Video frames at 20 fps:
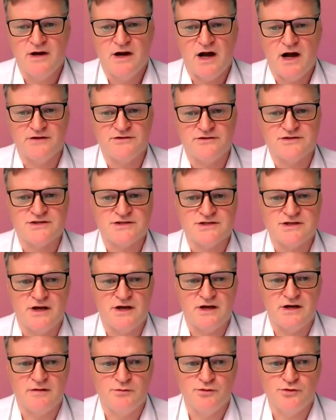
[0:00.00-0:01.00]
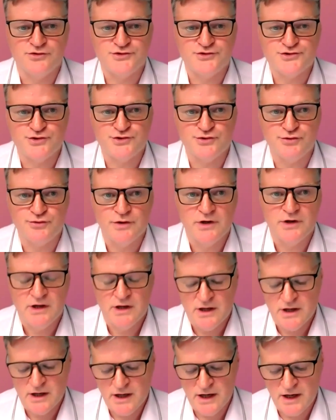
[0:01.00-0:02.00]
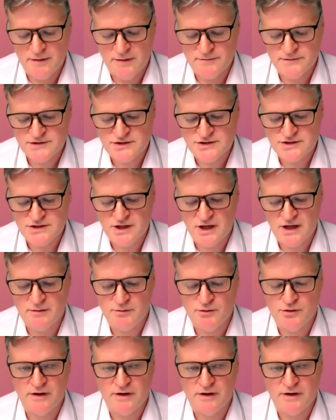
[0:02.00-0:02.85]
unsustainable to sustainable.